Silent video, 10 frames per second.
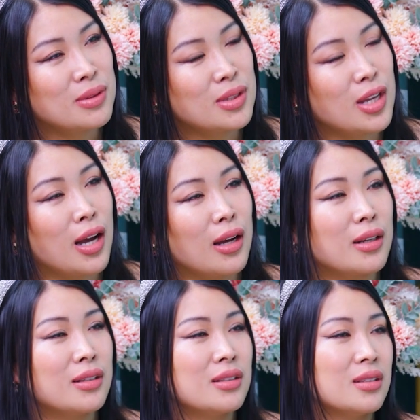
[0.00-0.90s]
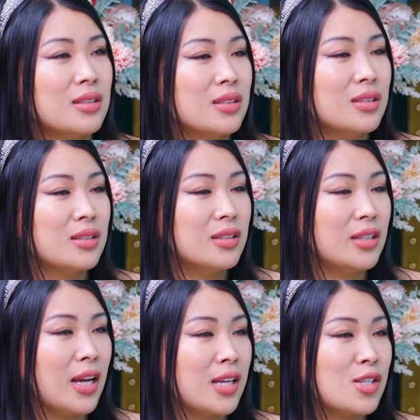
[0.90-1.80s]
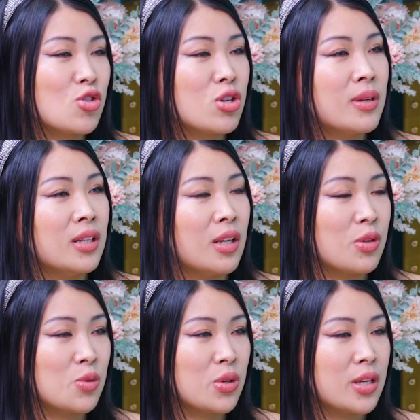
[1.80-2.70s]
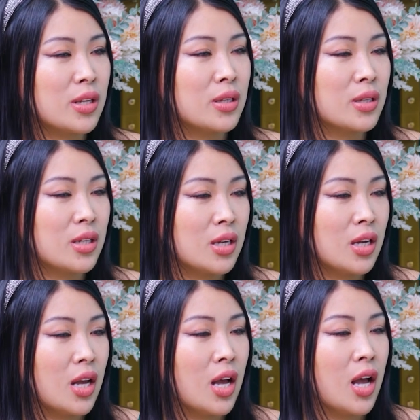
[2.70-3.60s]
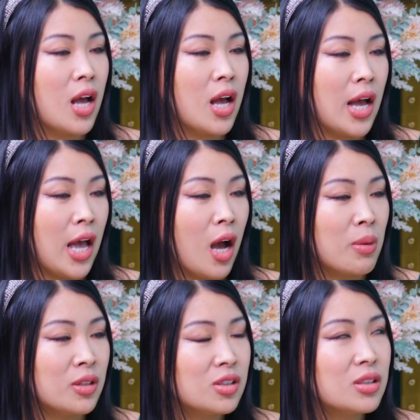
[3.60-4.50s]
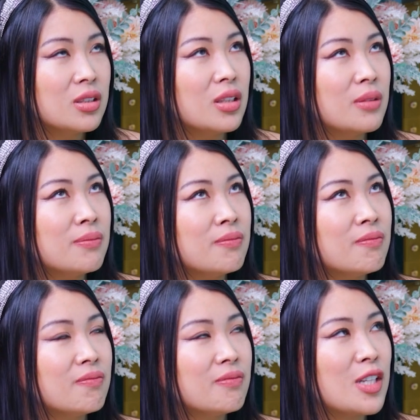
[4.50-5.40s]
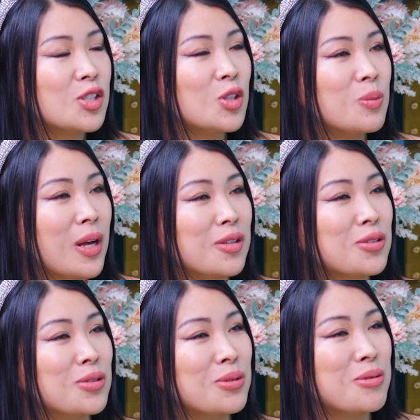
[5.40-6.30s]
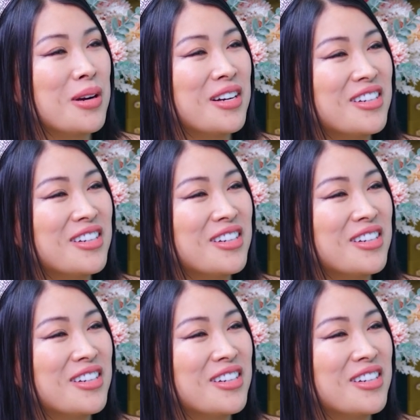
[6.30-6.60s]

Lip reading: Wait a see. Yeah, he's German. He was wearing a helmet. Let's go back to.